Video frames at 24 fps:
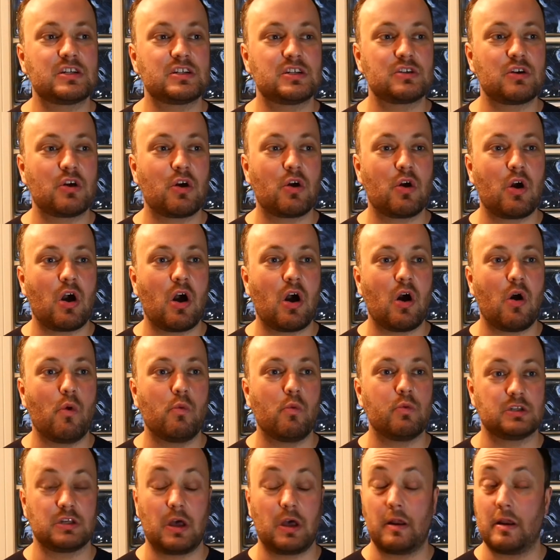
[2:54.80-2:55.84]
which
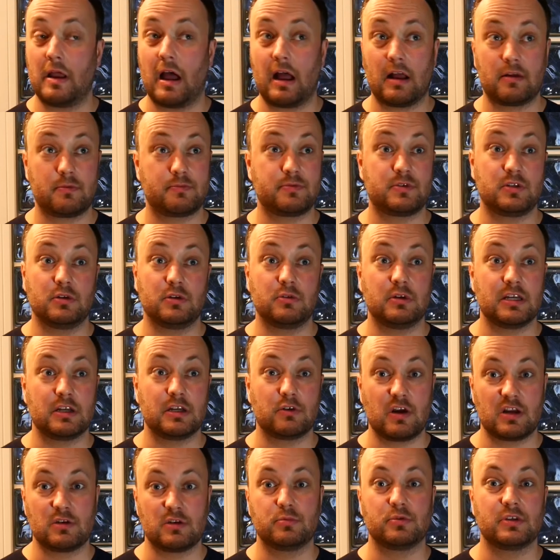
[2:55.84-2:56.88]
was an
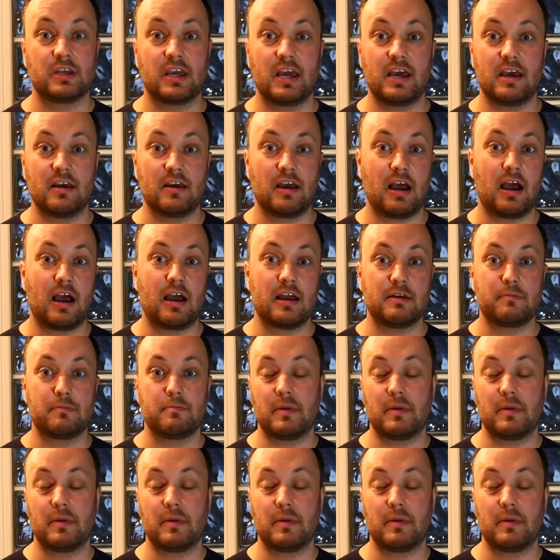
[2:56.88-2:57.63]
absolutely incredible year.